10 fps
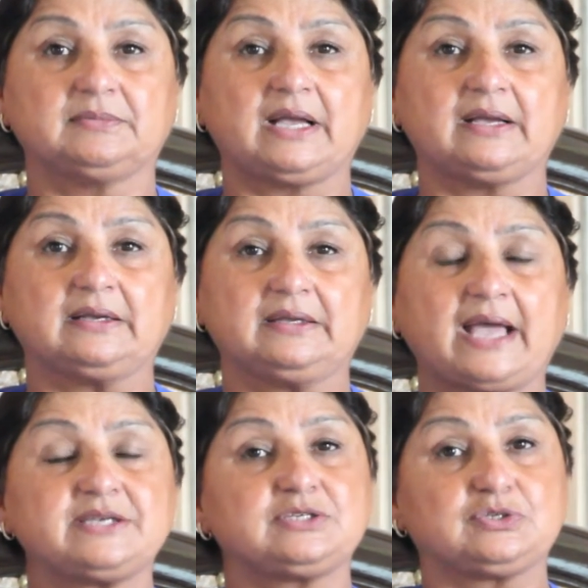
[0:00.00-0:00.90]

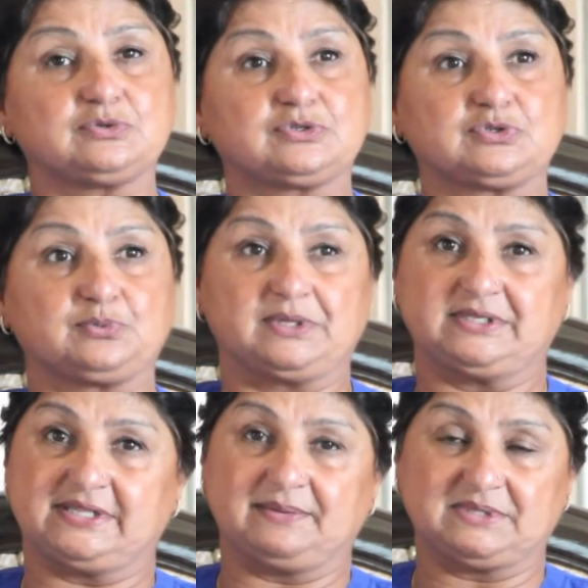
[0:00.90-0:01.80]
attitudes
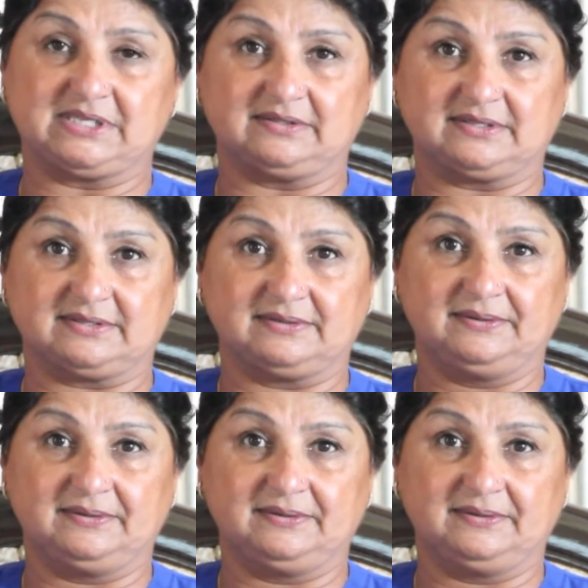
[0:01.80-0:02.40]
towards themselves.